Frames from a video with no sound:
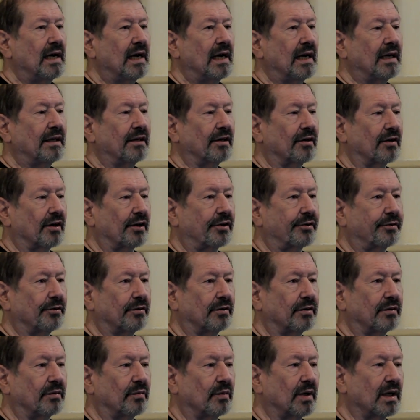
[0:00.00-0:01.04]
And then I
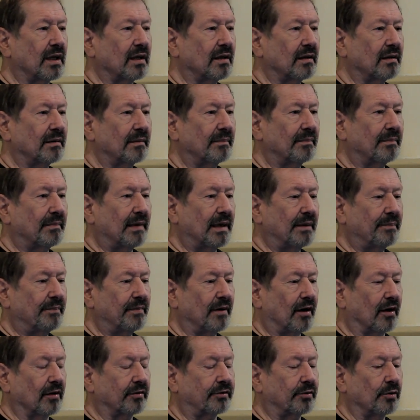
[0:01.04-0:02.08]
thought, well, maybe
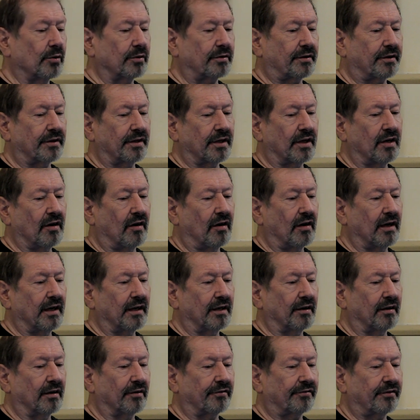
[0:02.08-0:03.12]
I'll talk to the guy
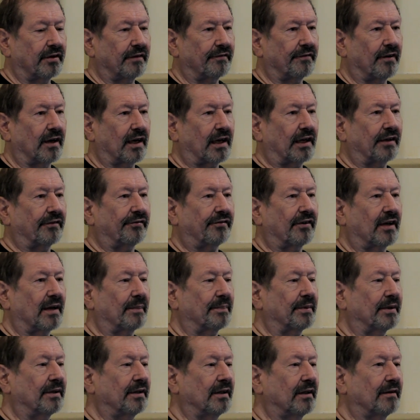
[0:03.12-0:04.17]
and I'll see if I can set
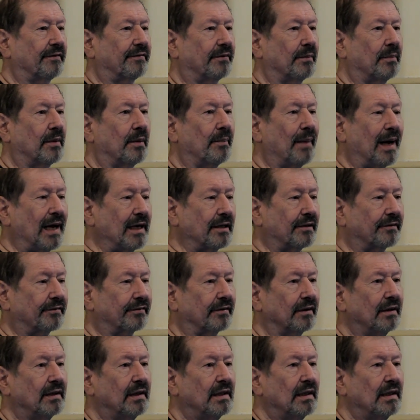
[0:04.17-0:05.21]
up a deal for my
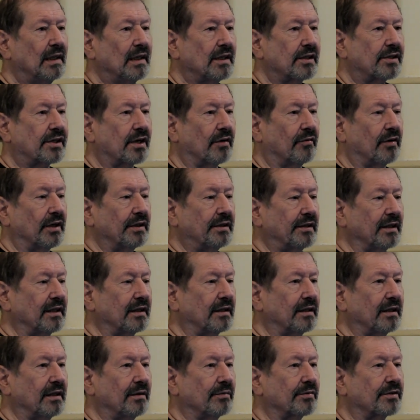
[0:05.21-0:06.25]
mates. So I
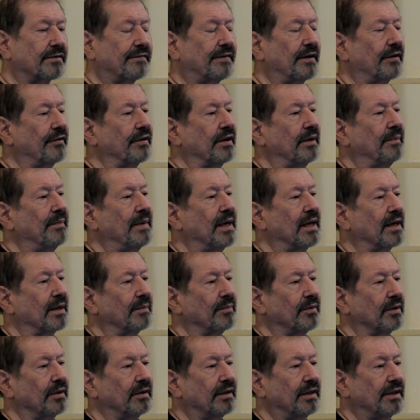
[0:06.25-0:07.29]
did, and he was very
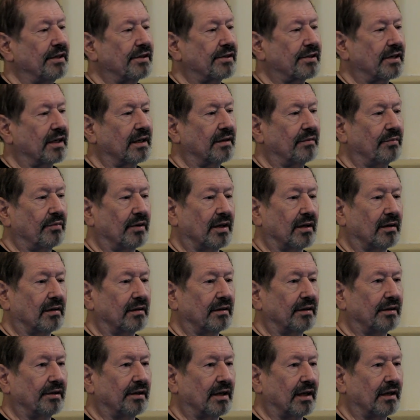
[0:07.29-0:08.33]
amenable, and he said,
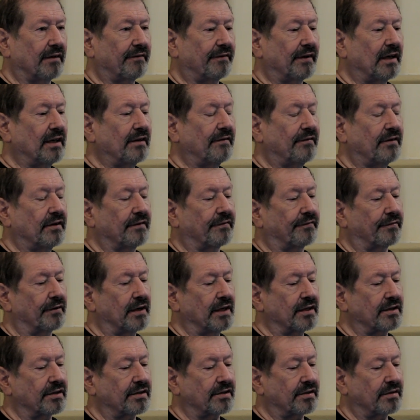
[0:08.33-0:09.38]
well, you know, if any of your
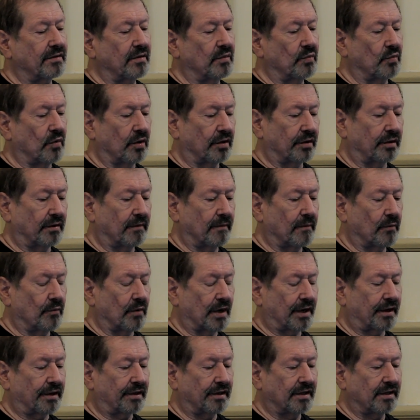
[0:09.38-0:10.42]
friends want
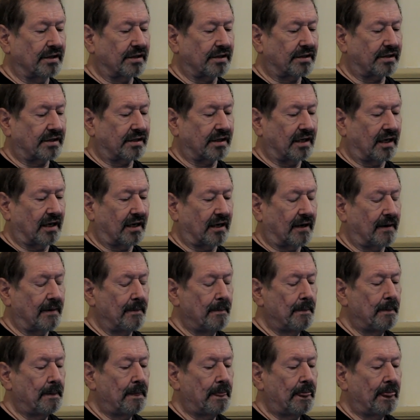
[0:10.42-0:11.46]
one of these
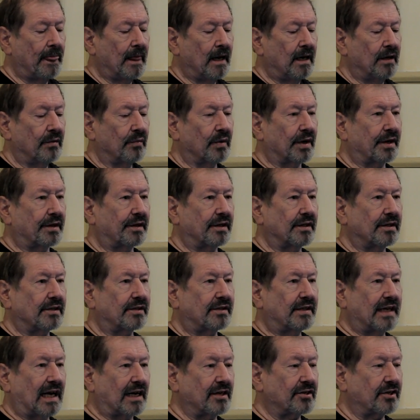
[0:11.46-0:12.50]

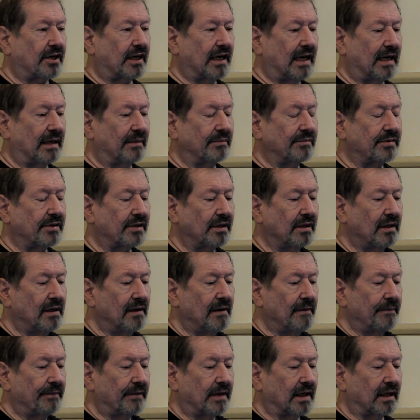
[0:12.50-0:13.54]
dash cams,
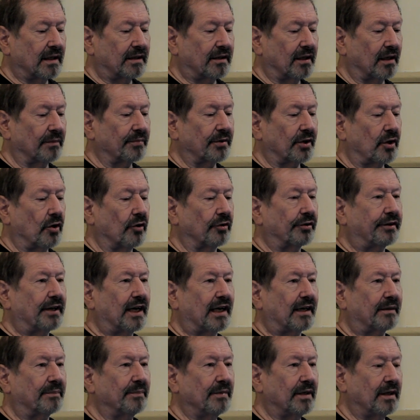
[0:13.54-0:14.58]
tell them to
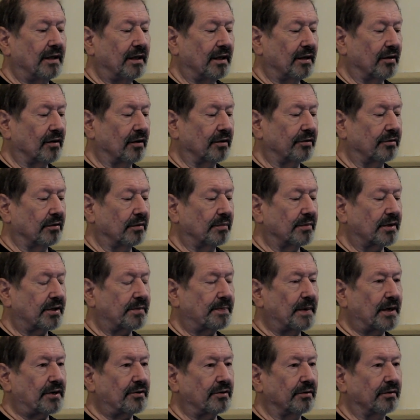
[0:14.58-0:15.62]
contact me and I'll do them a
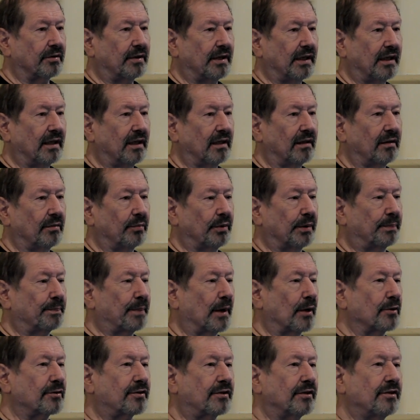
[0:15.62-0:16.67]
special deal with
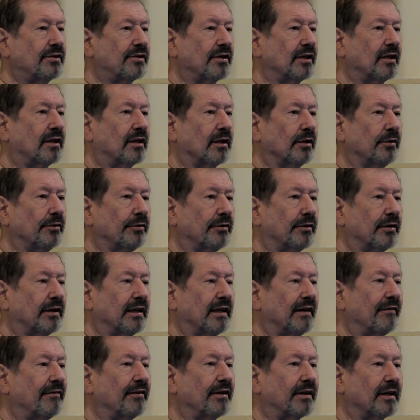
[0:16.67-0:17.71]
postage included
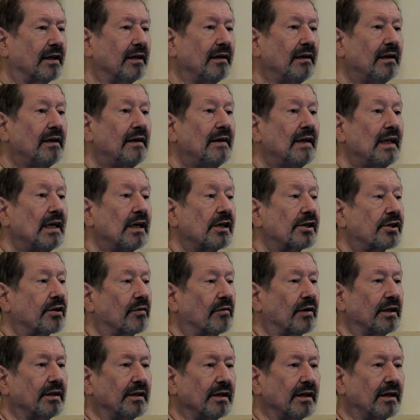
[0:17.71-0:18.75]
and everything.
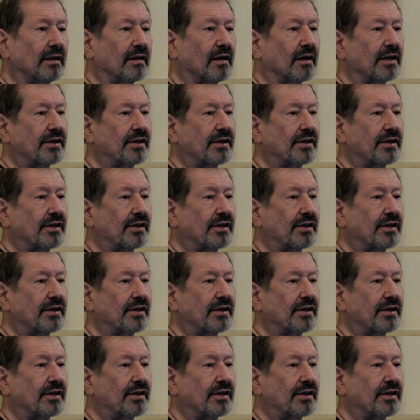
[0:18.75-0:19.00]
So I did.